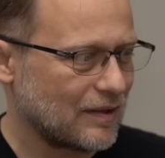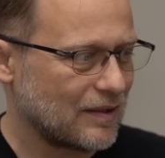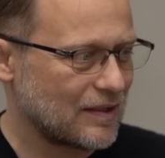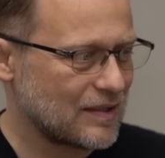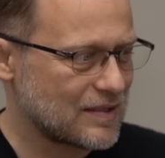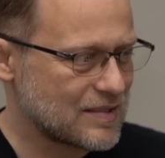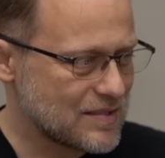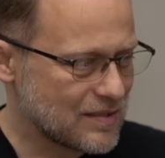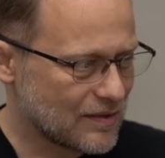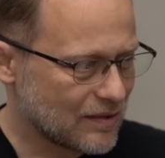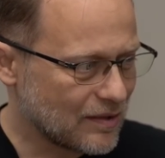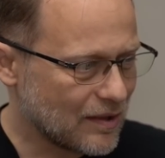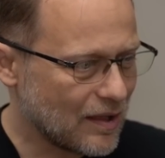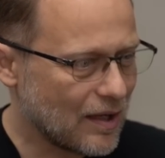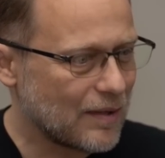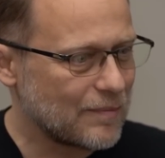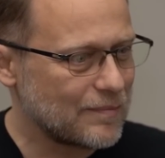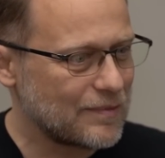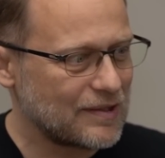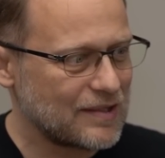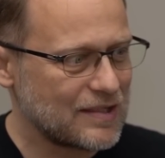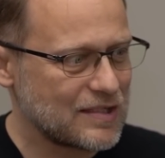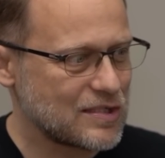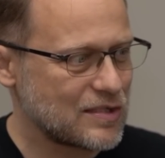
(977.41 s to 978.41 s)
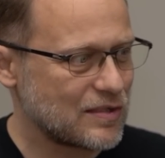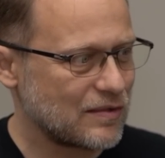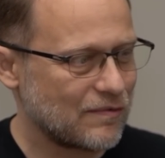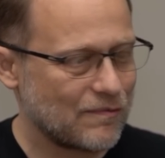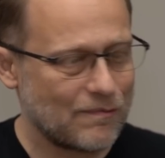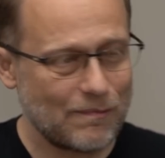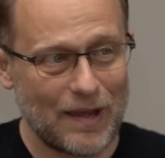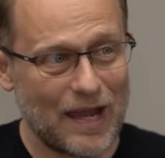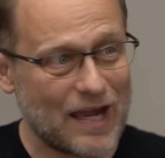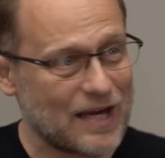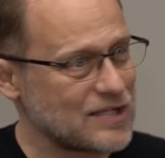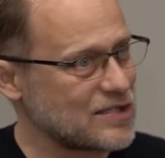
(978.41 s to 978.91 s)
it's a combination
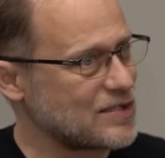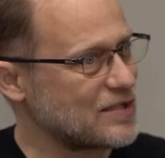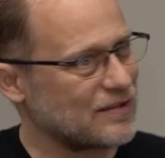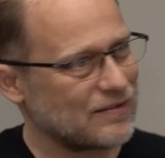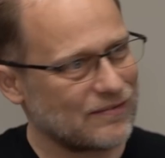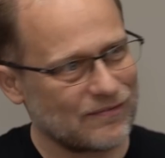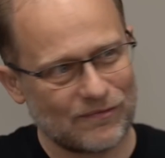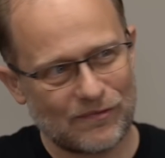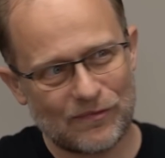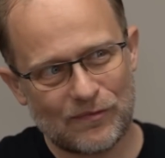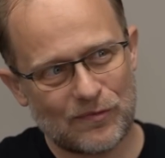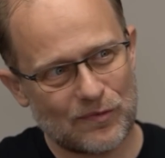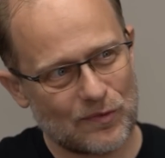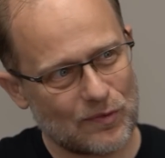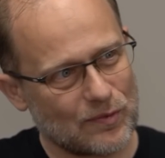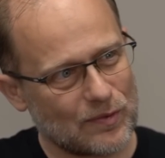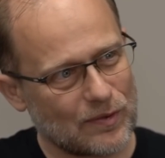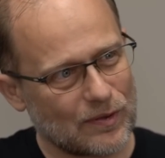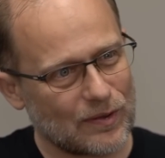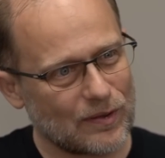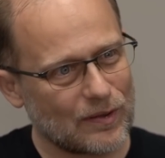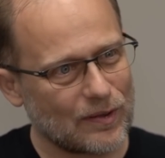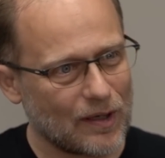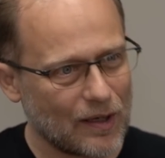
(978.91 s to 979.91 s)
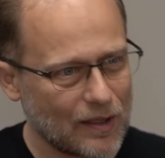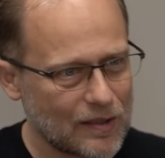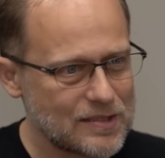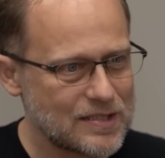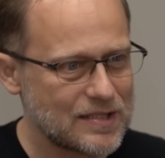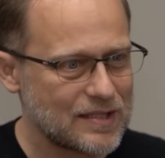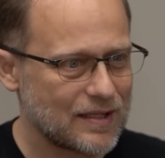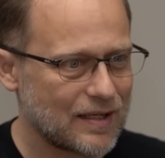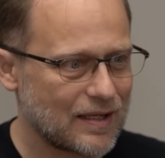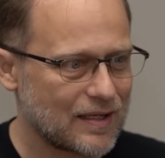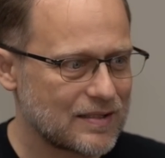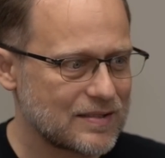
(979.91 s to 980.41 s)
of passion for
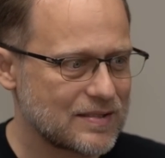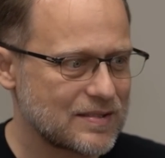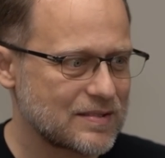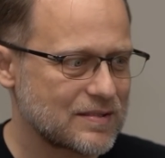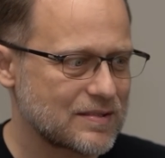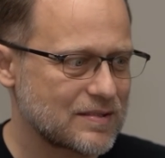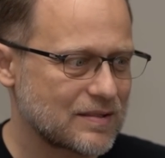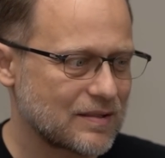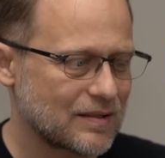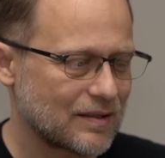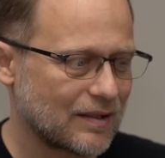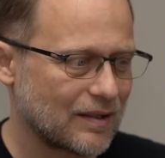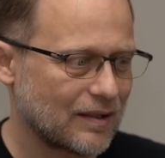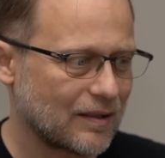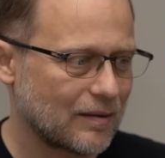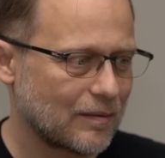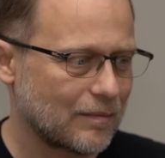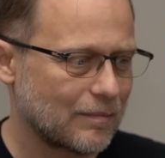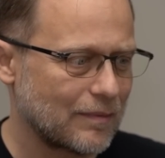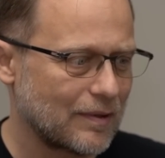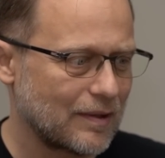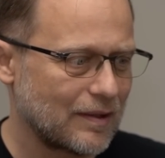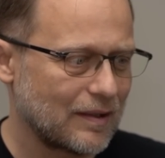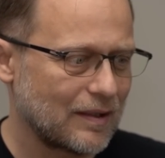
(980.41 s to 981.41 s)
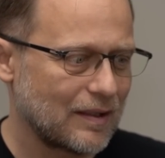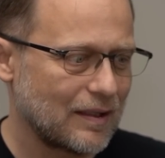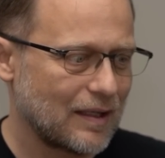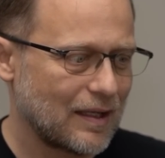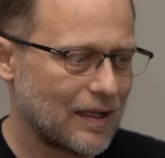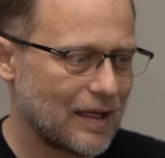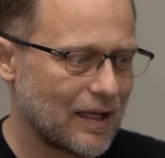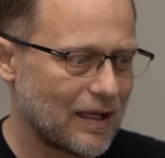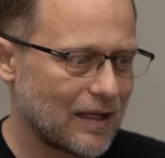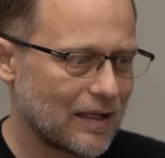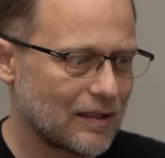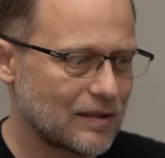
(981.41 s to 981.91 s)
RTS
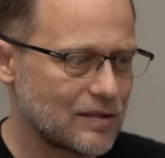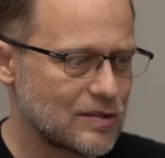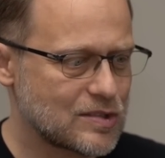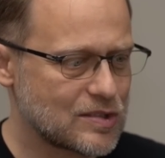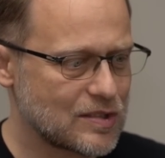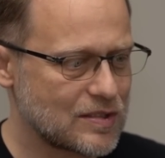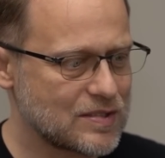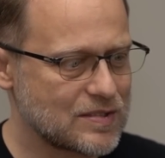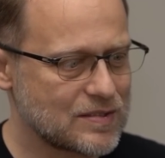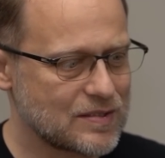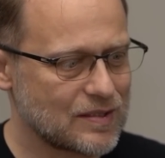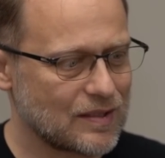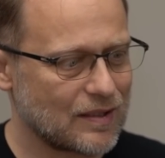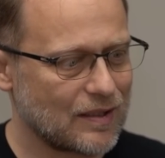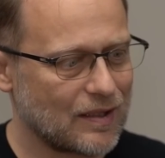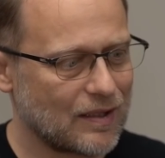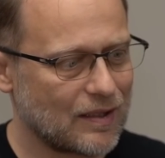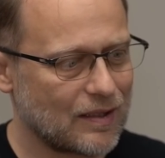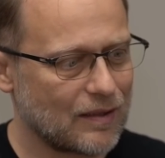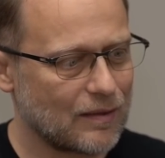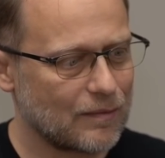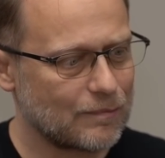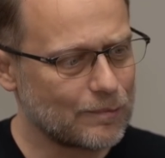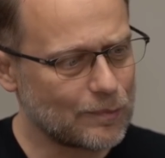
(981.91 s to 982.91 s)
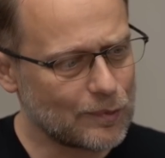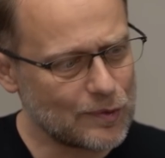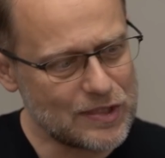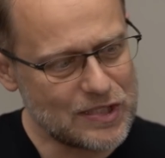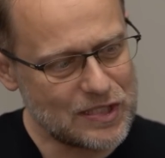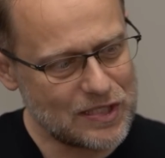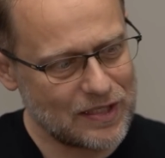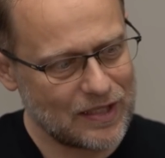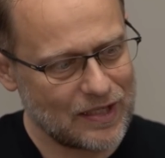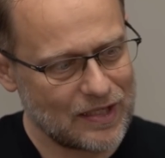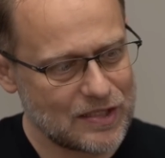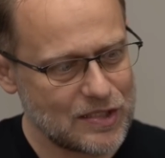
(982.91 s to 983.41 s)
and just an
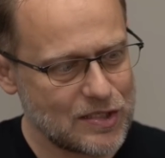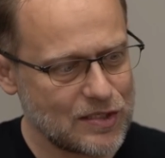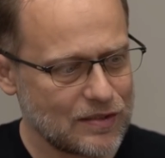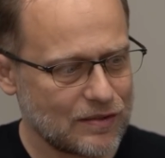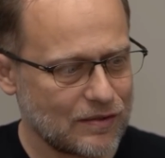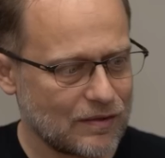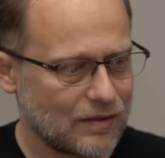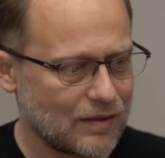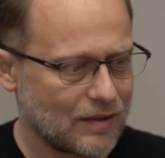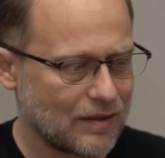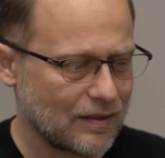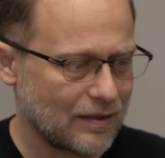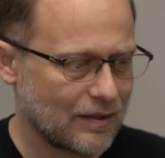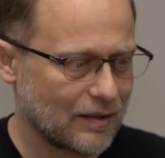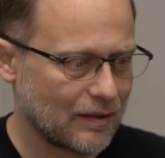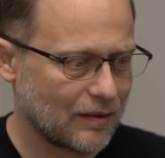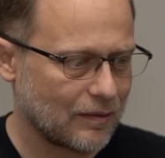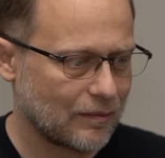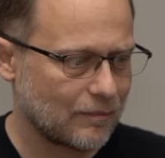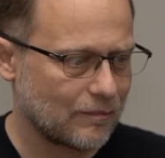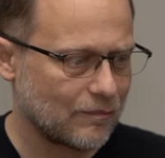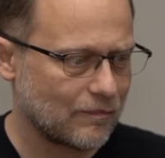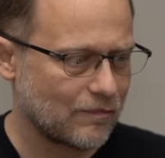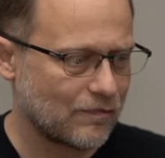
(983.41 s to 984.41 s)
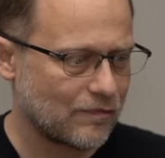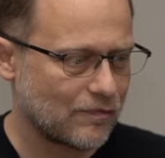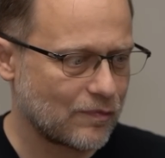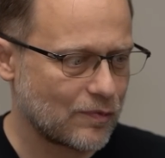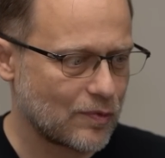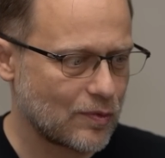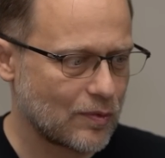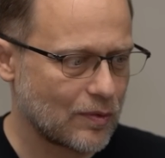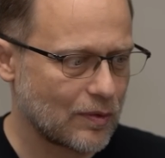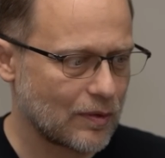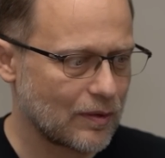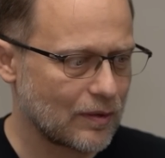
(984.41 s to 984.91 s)
appreciation
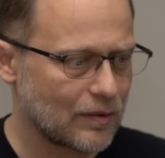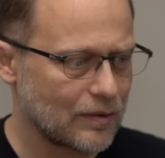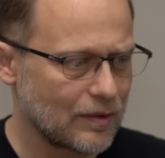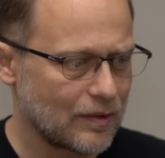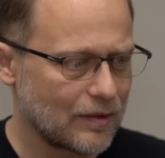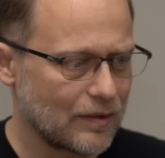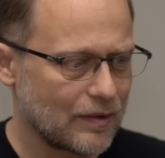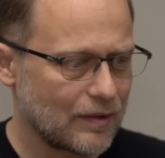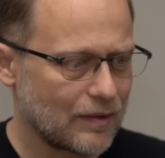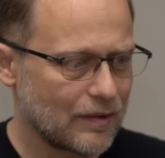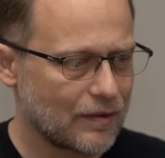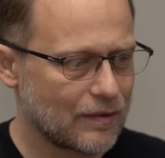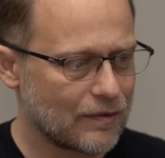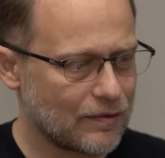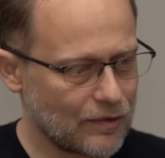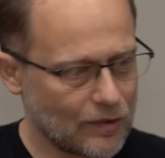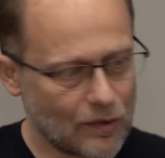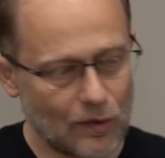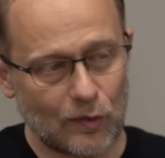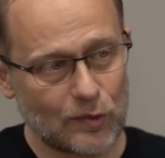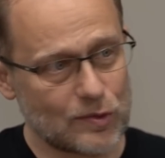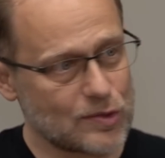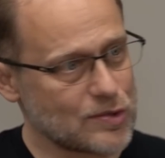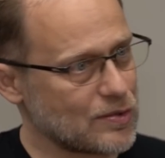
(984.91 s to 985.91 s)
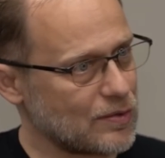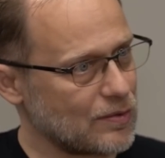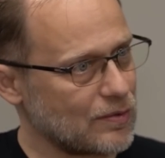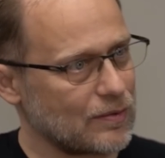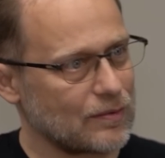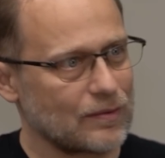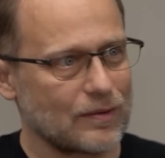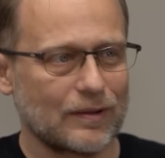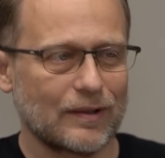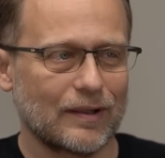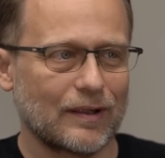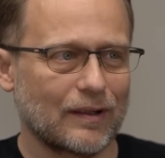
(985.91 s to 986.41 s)
for the
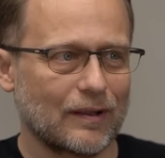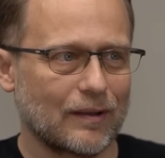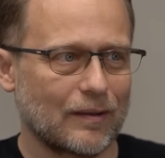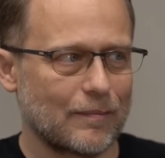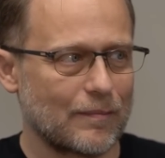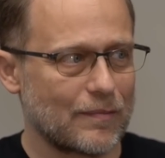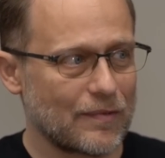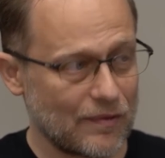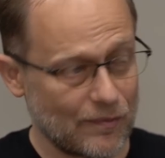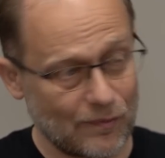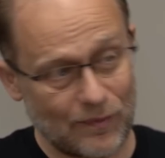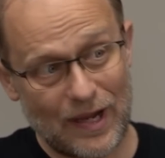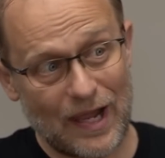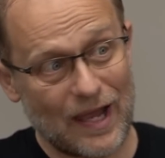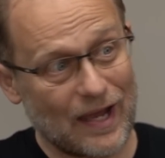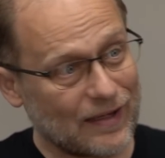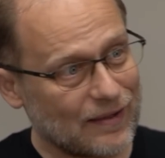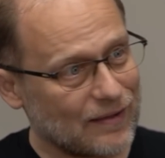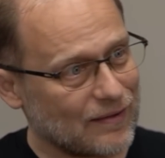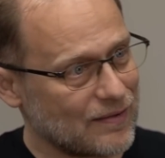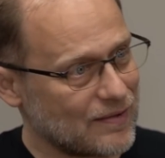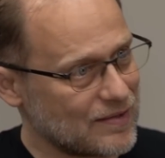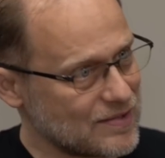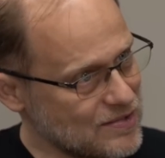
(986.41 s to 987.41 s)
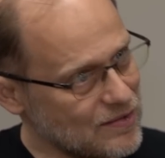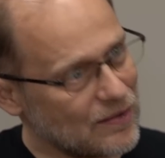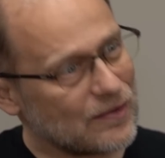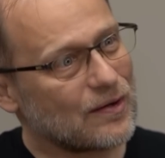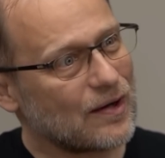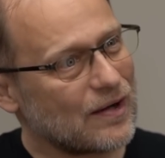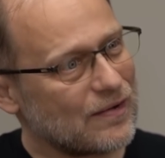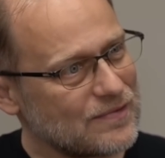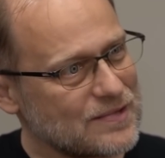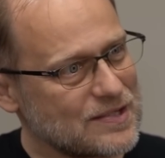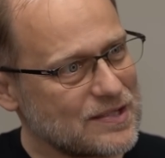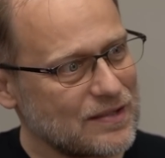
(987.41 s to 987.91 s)
culture that we had on the
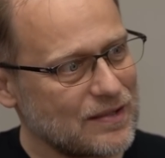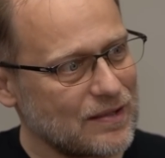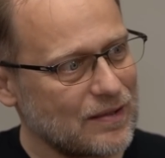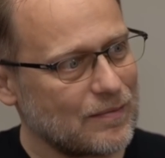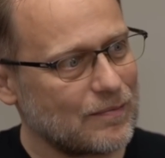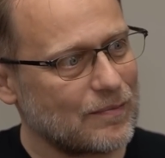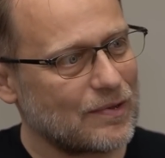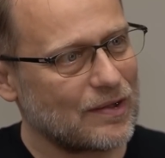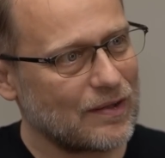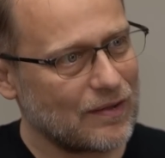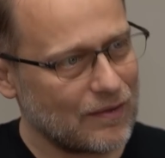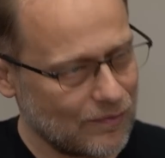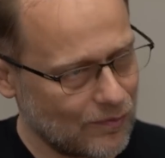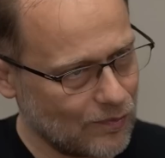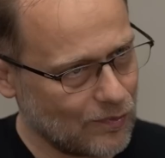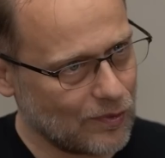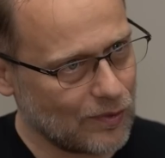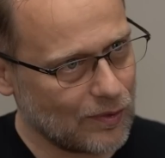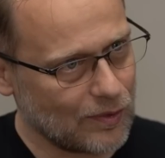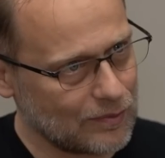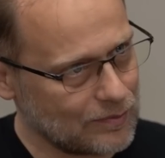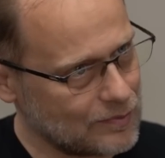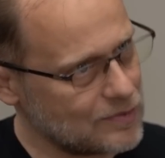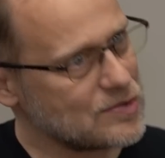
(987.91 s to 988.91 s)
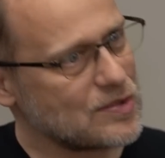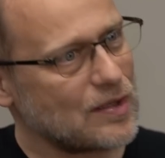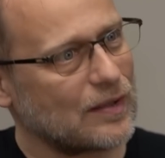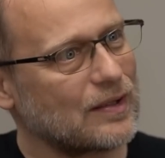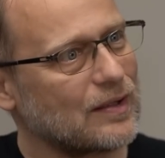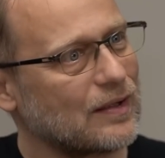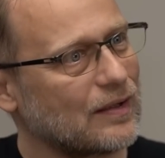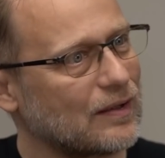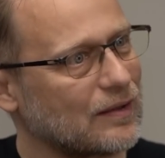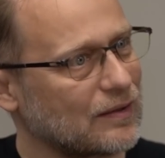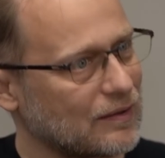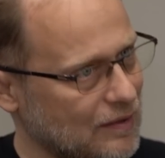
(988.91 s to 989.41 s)
Starcraft team, and that we're
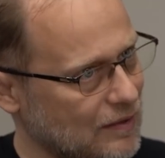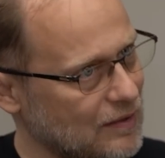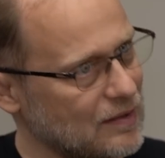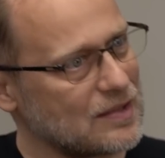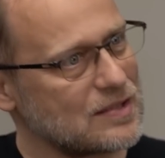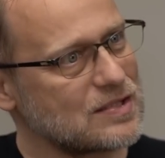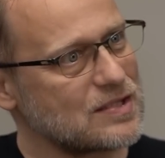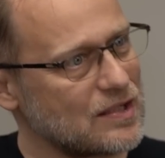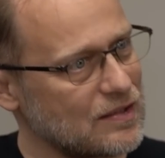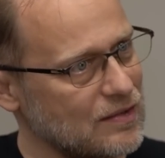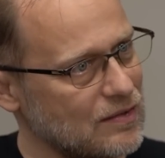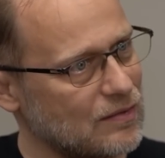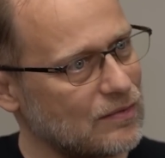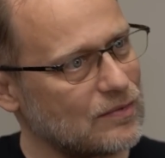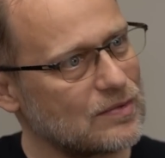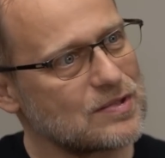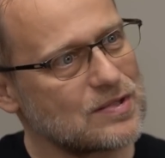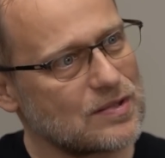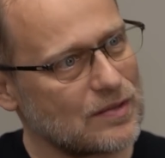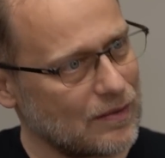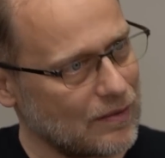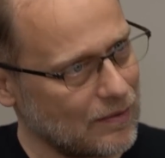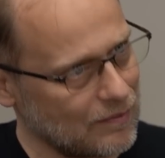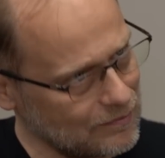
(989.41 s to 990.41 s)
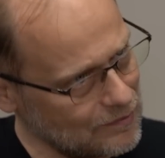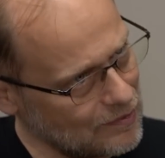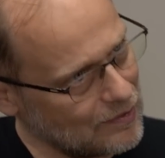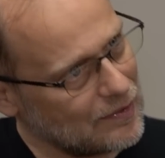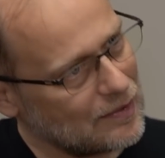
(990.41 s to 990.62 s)
trying to continue to